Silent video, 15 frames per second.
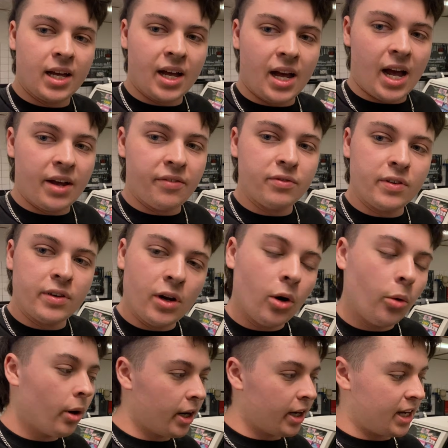I have
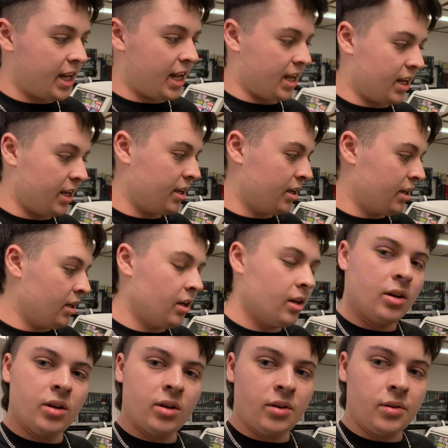no idea
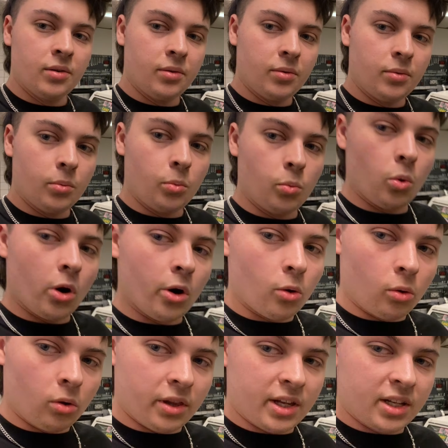where
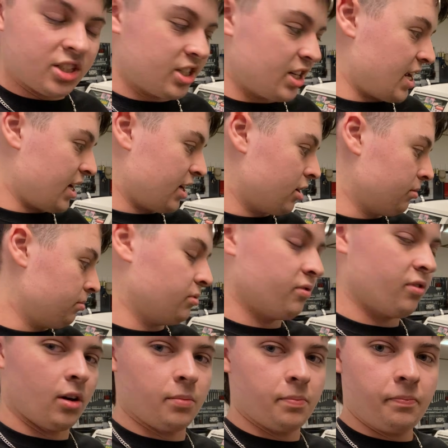all this shit comes
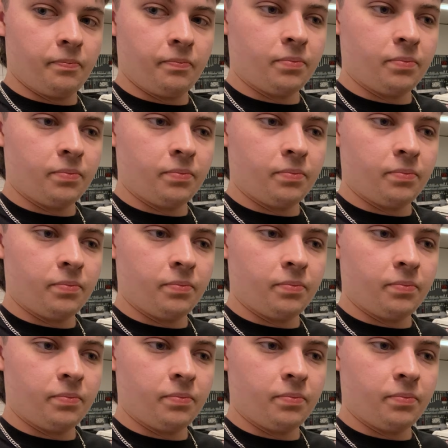from.